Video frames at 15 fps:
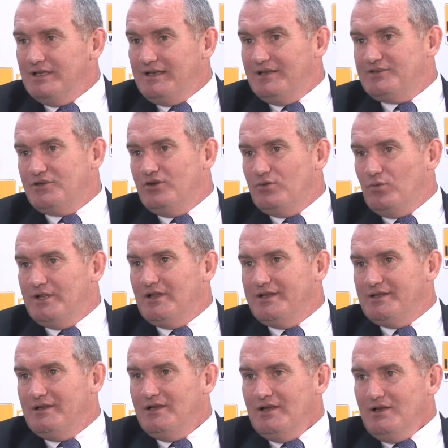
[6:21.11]
And that's good. We
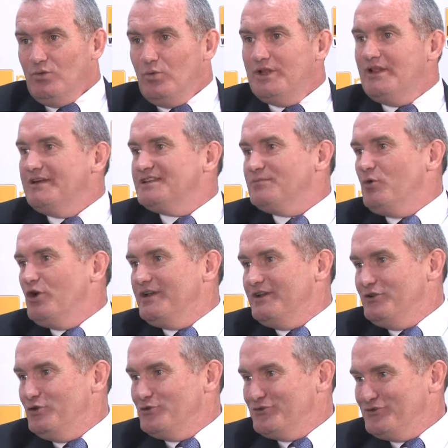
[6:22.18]
like smart
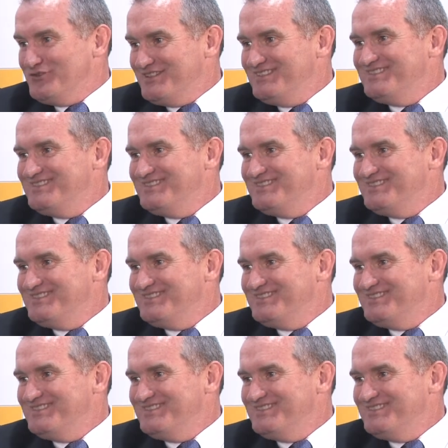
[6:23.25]
end users.